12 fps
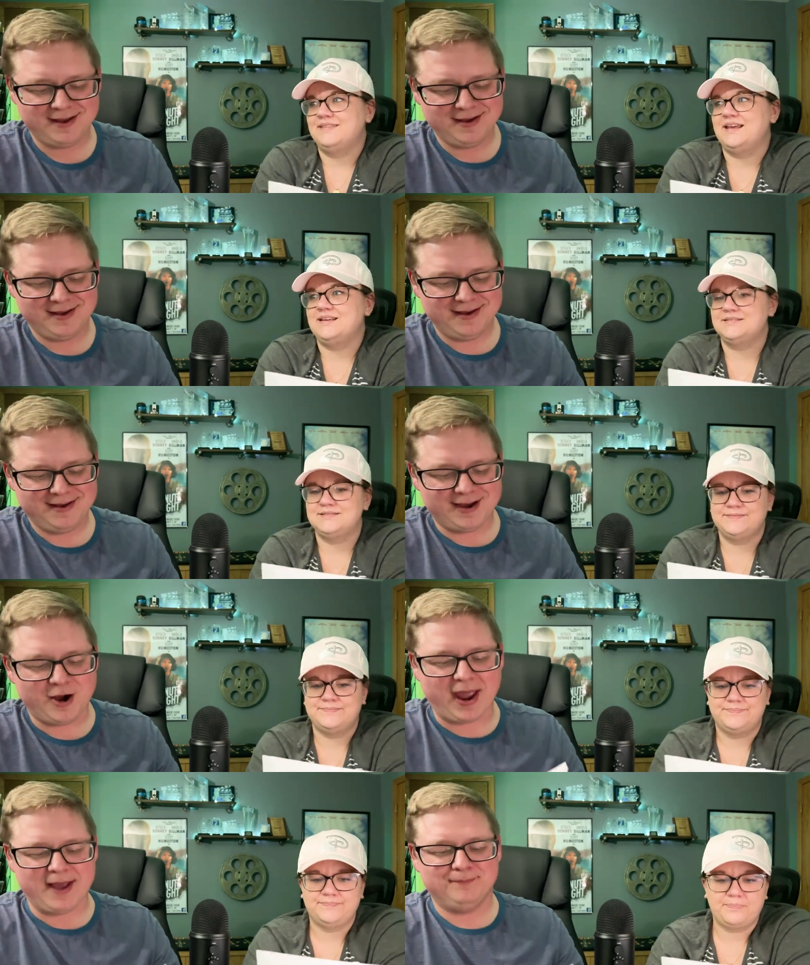Speaker 1: Nice.
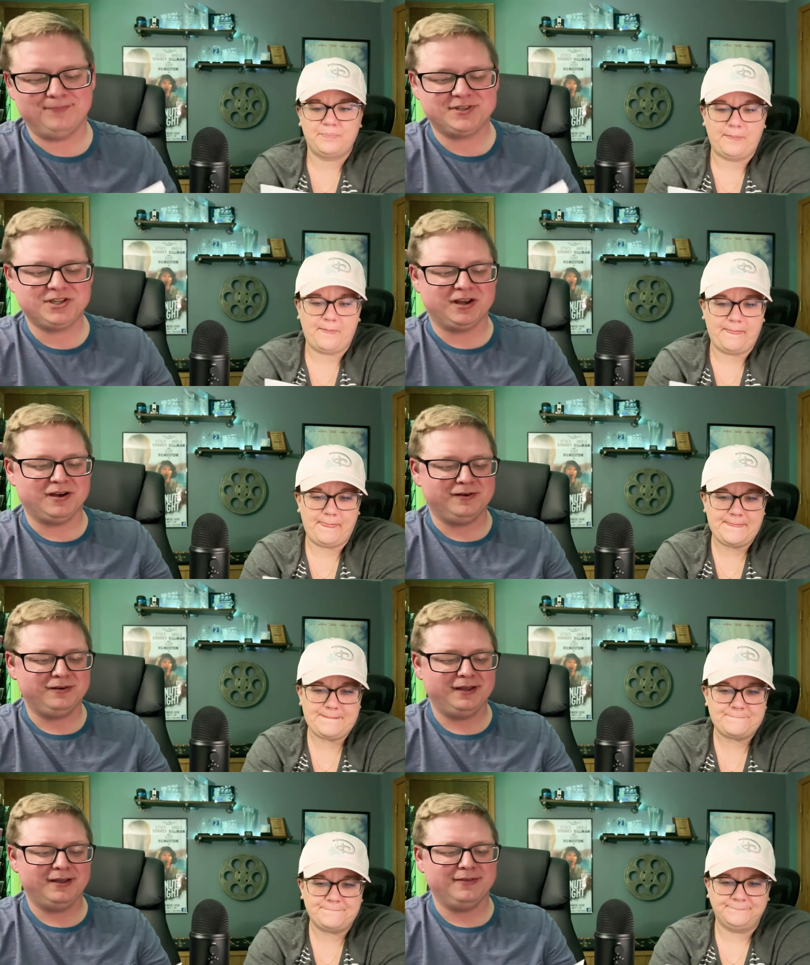Okay,
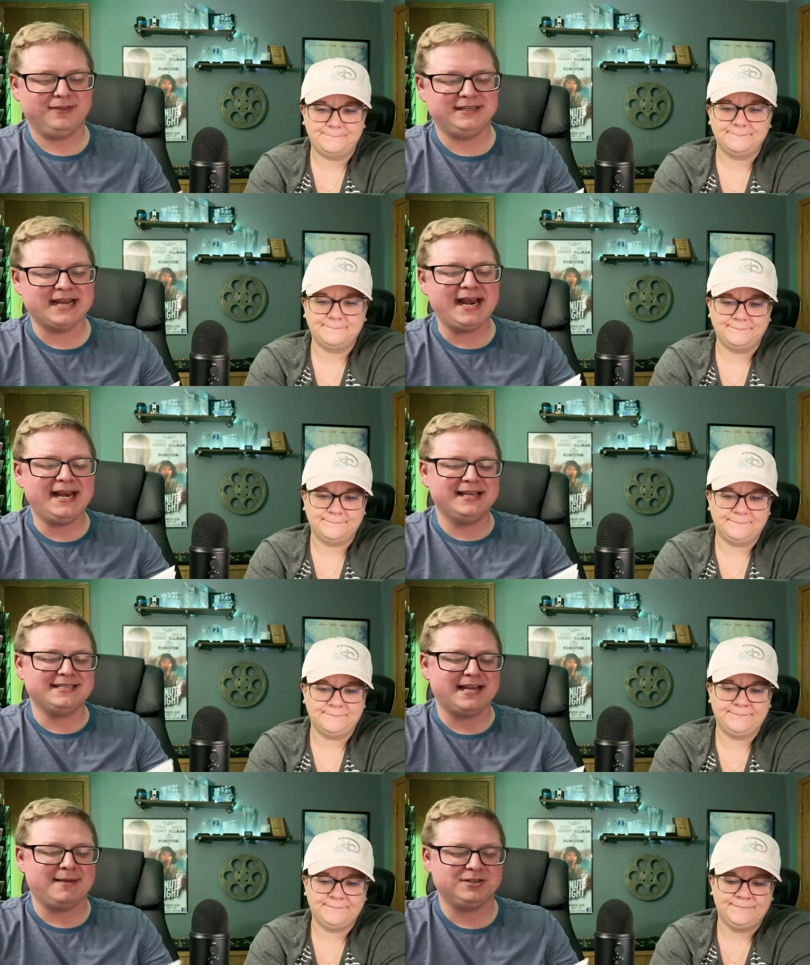so the dining
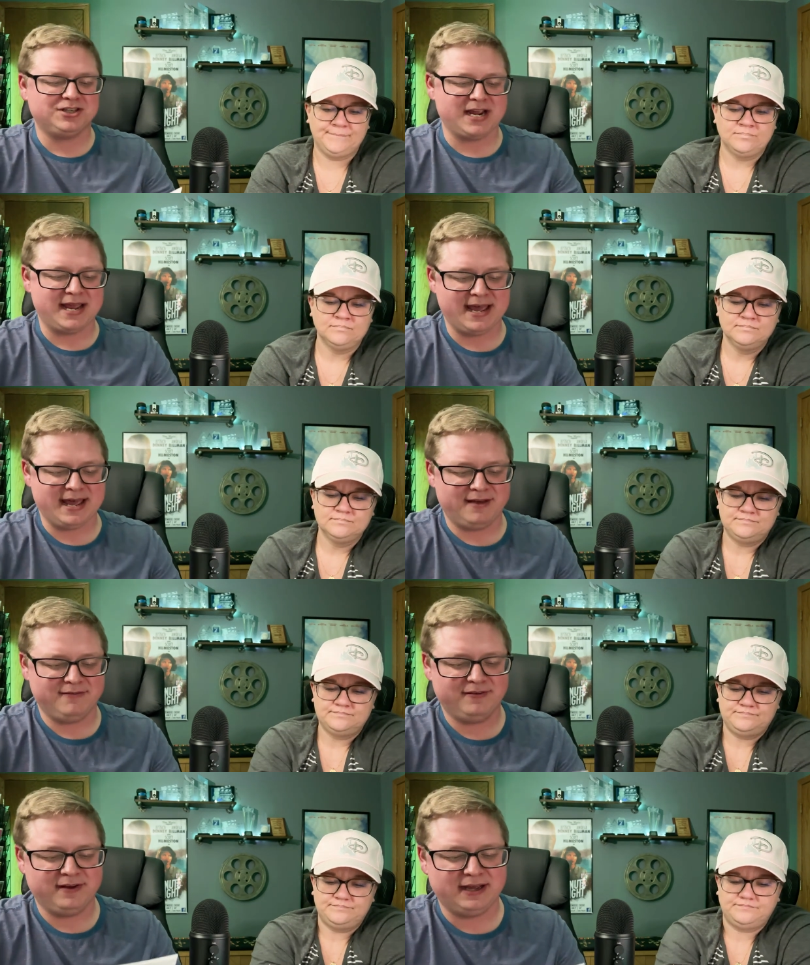establish I
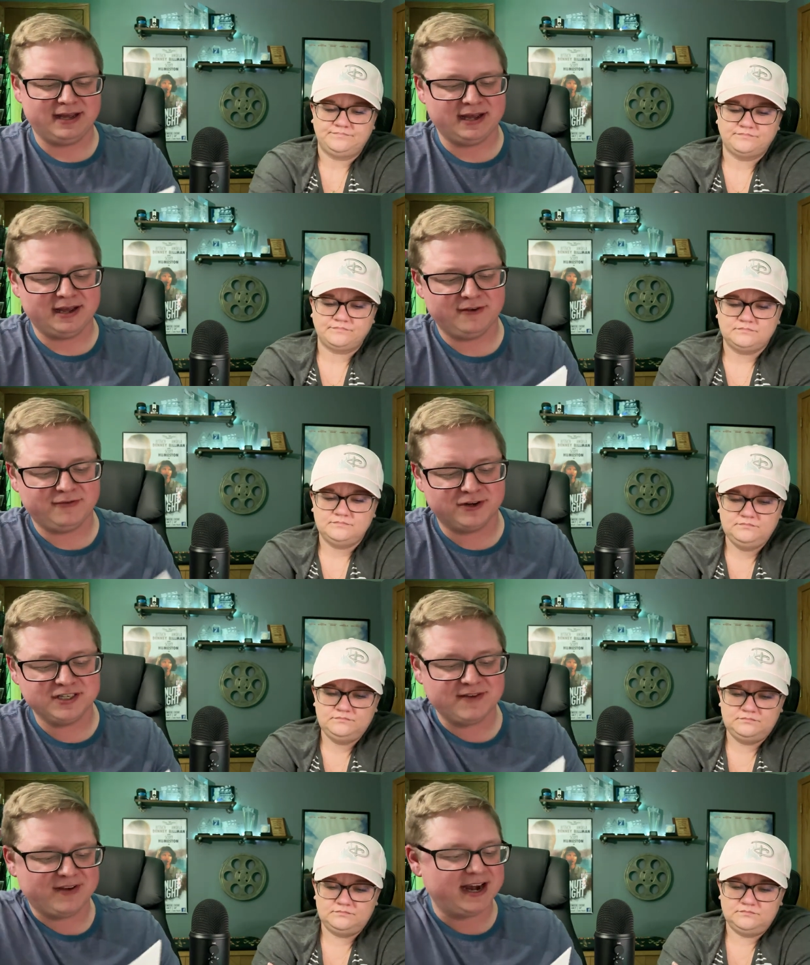have. Uh,
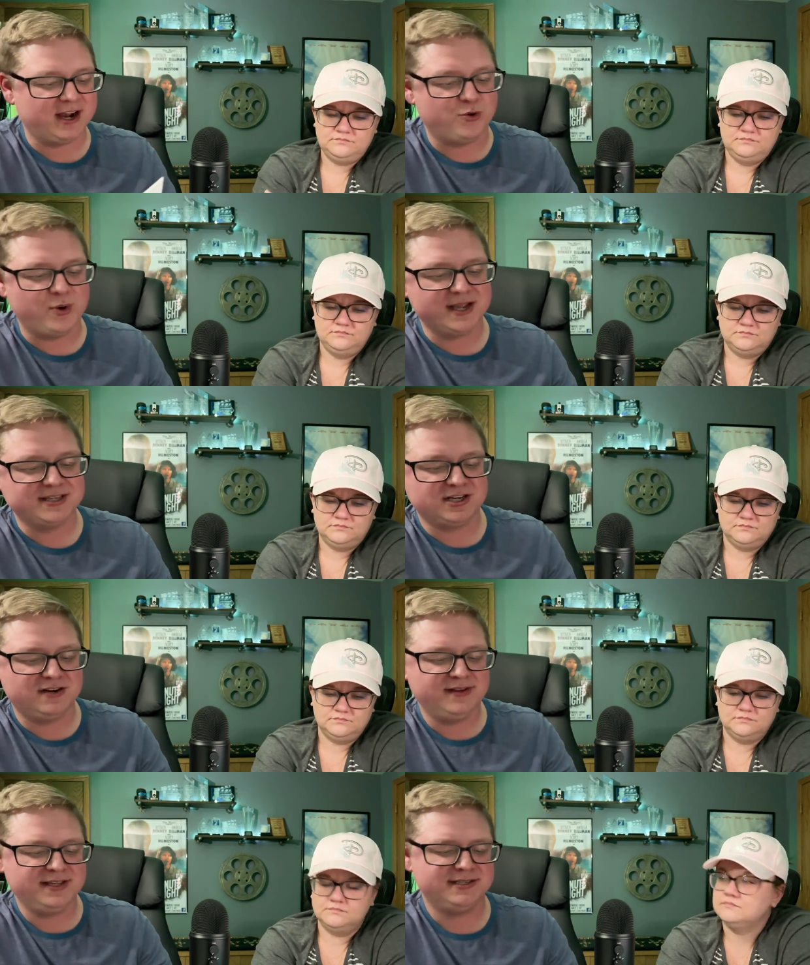first, I've got a quick
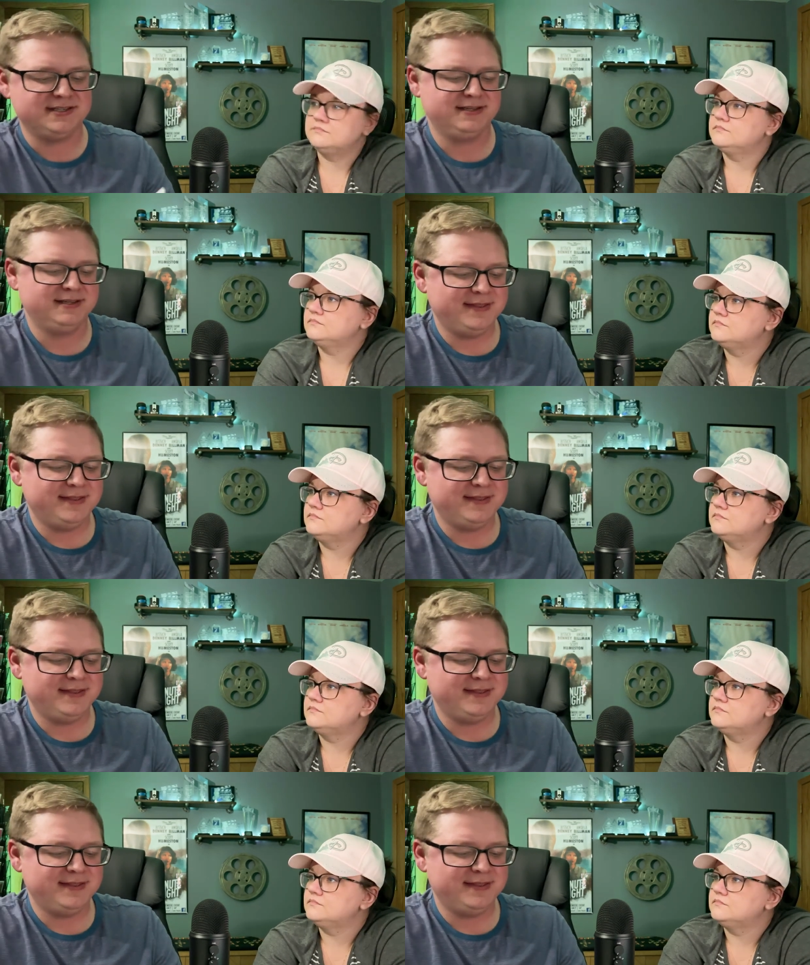service.